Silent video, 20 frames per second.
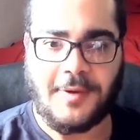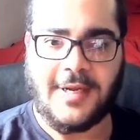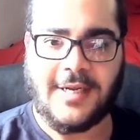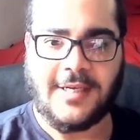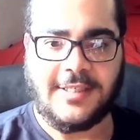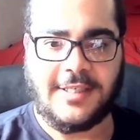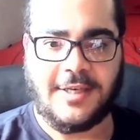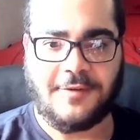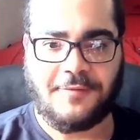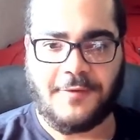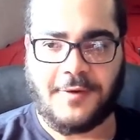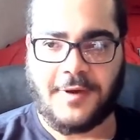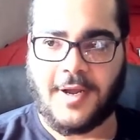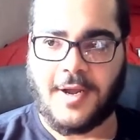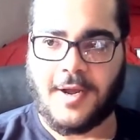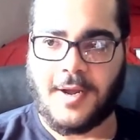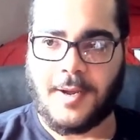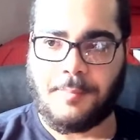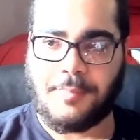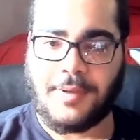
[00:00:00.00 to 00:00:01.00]
different
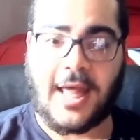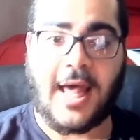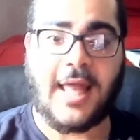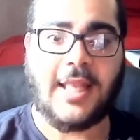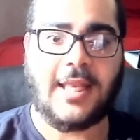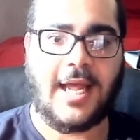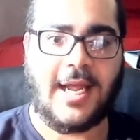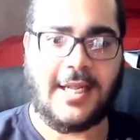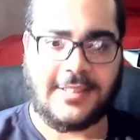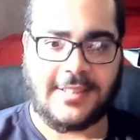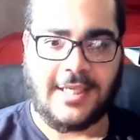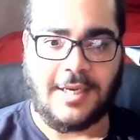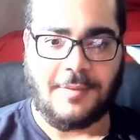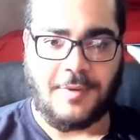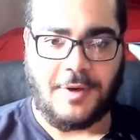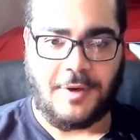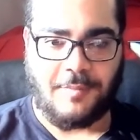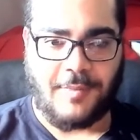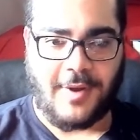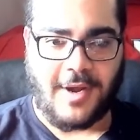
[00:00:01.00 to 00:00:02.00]
plot lines
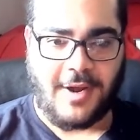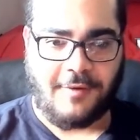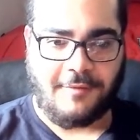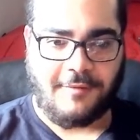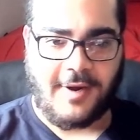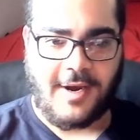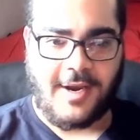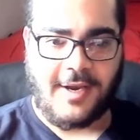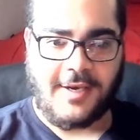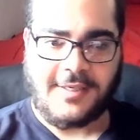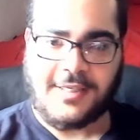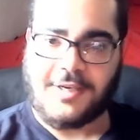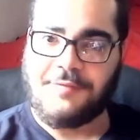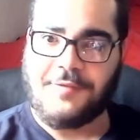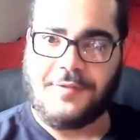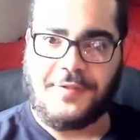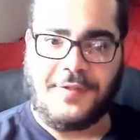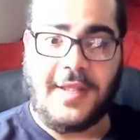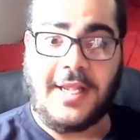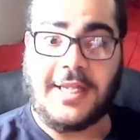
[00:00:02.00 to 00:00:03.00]
coming about, right?
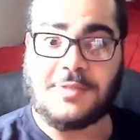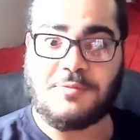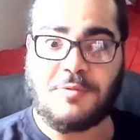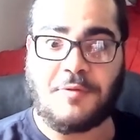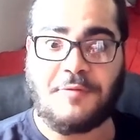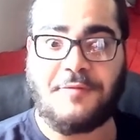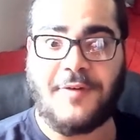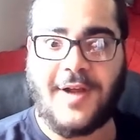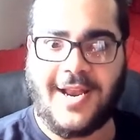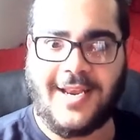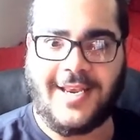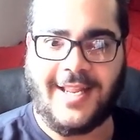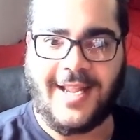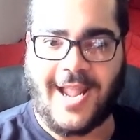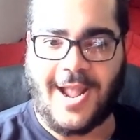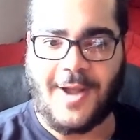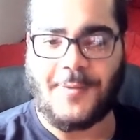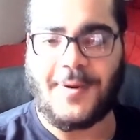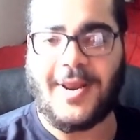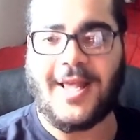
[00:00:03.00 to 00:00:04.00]
Different things we're finding
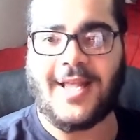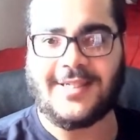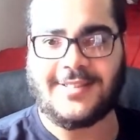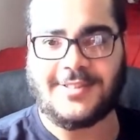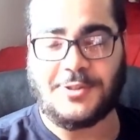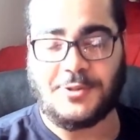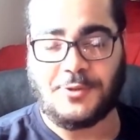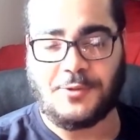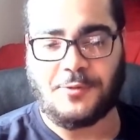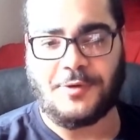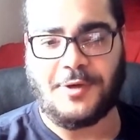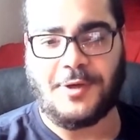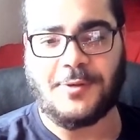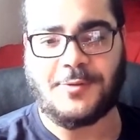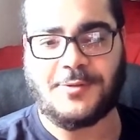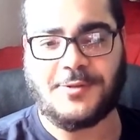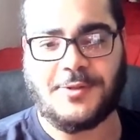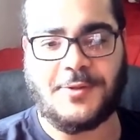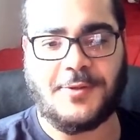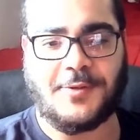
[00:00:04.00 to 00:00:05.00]
out as the story
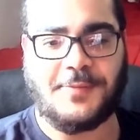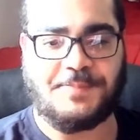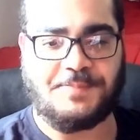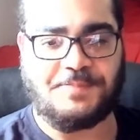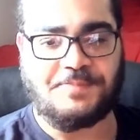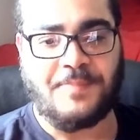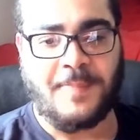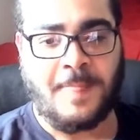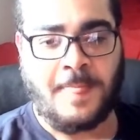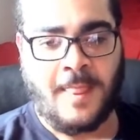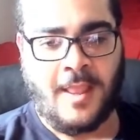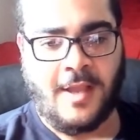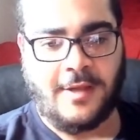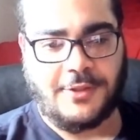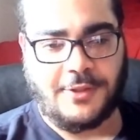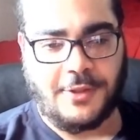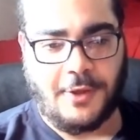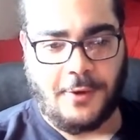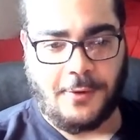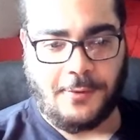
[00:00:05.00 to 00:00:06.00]
goes on.
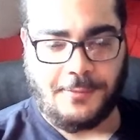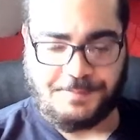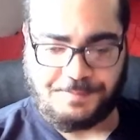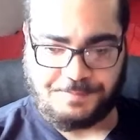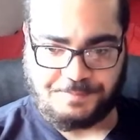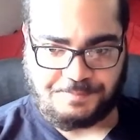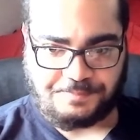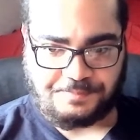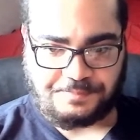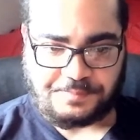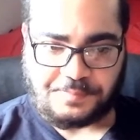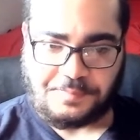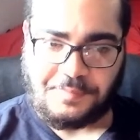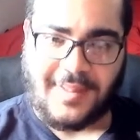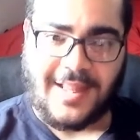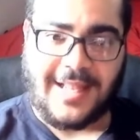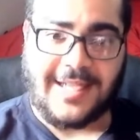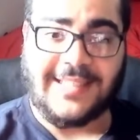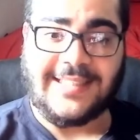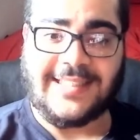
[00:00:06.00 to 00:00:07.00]
So
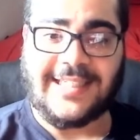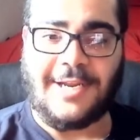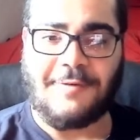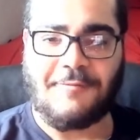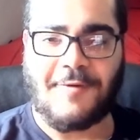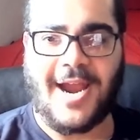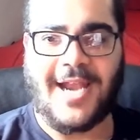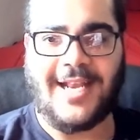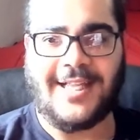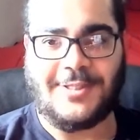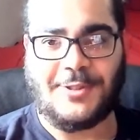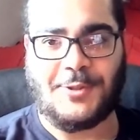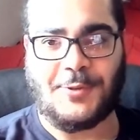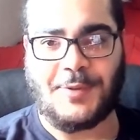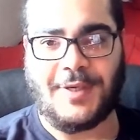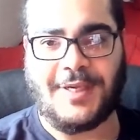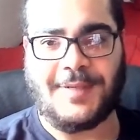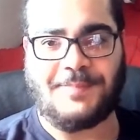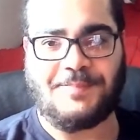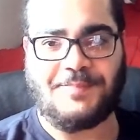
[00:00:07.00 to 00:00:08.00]
let's get right into
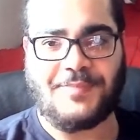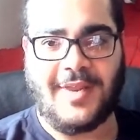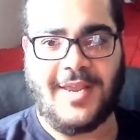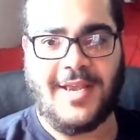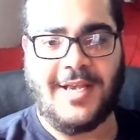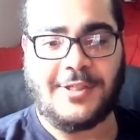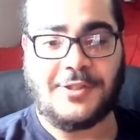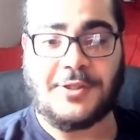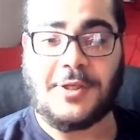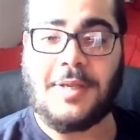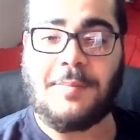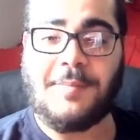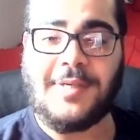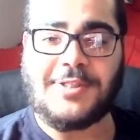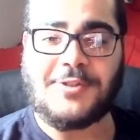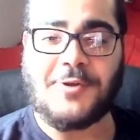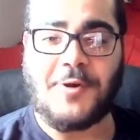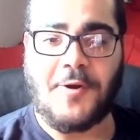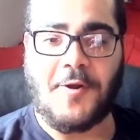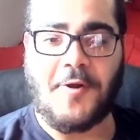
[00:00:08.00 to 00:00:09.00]
it. So let me
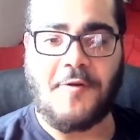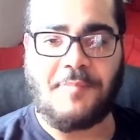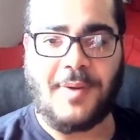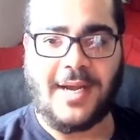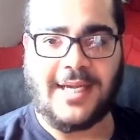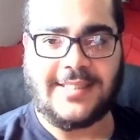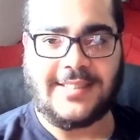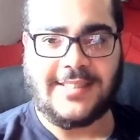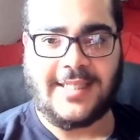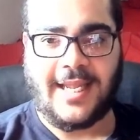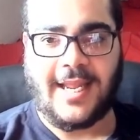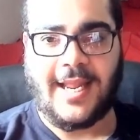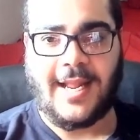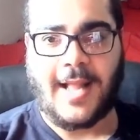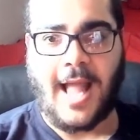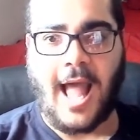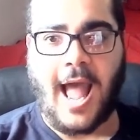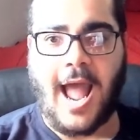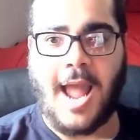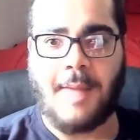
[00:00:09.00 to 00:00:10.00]
start off by saying
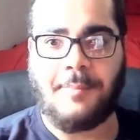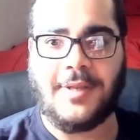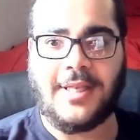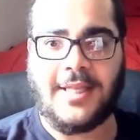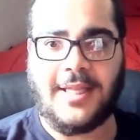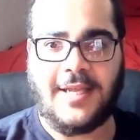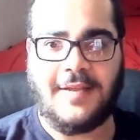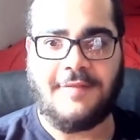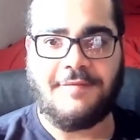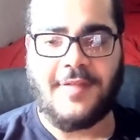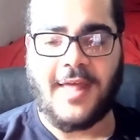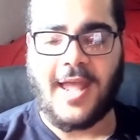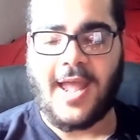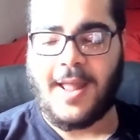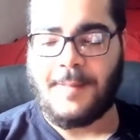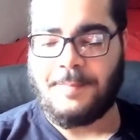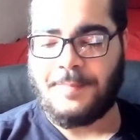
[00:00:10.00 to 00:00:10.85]
I believe that